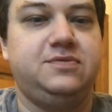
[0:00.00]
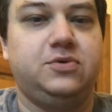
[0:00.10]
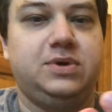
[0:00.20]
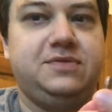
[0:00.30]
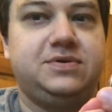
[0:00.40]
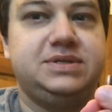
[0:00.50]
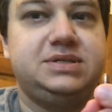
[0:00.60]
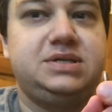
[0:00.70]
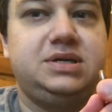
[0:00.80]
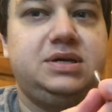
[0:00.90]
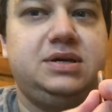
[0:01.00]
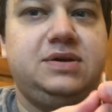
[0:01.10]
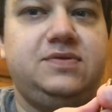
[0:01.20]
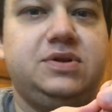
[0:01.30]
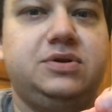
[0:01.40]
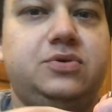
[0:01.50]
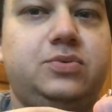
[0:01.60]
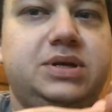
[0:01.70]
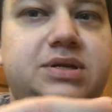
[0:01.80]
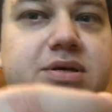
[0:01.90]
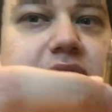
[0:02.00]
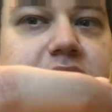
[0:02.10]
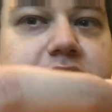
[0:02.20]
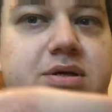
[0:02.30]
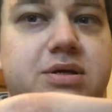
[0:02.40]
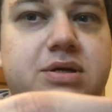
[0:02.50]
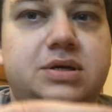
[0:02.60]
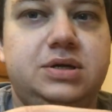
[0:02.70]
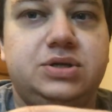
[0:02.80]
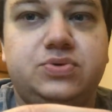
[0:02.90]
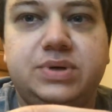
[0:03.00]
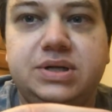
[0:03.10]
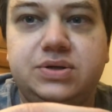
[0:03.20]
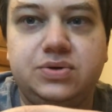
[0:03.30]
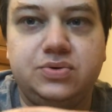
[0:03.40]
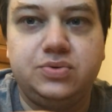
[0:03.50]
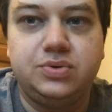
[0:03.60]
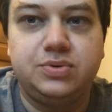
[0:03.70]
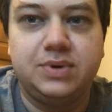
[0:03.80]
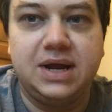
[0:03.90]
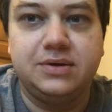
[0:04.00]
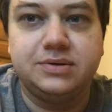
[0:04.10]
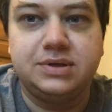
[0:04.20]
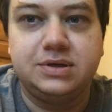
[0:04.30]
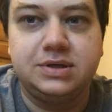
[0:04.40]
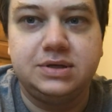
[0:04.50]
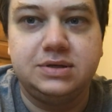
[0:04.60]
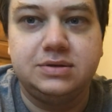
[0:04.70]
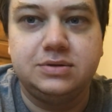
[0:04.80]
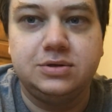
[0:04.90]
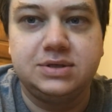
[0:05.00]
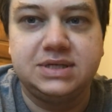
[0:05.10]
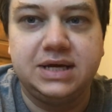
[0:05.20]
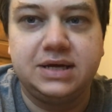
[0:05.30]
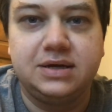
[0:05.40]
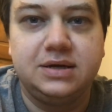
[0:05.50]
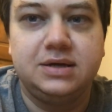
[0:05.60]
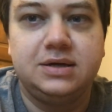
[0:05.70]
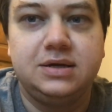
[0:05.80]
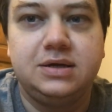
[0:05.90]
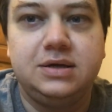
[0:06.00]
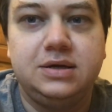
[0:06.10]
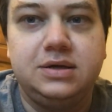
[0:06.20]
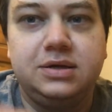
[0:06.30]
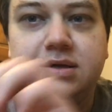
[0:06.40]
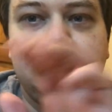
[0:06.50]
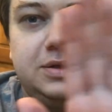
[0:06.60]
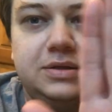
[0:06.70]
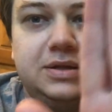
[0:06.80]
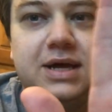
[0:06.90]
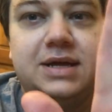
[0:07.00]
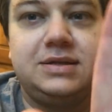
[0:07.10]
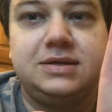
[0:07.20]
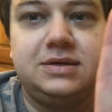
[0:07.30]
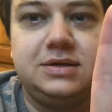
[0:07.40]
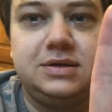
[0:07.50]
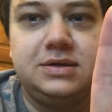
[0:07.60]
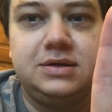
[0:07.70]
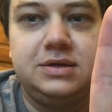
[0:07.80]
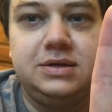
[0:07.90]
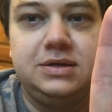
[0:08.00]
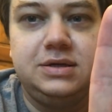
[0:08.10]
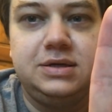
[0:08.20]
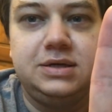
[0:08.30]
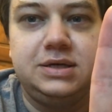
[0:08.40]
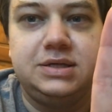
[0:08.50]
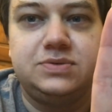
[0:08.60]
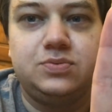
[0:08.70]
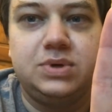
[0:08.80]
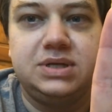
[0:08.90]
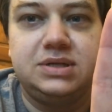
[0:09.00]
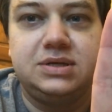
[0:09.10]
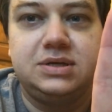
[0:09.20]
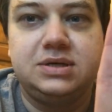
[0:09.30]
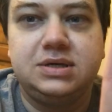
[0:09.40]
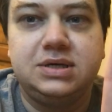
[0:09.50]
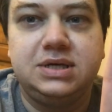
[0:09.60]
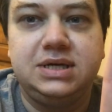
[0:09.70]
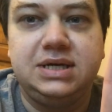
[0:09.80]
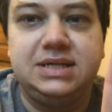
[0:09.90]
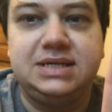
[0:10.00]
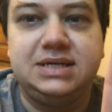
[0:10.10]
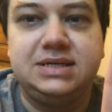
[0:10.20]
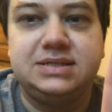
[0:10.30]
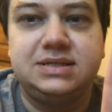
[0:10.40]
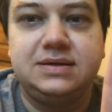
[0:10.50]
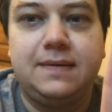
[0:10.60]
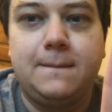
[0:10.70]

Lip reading: for reference, if you don't know what 22 round looks like, that is what it is.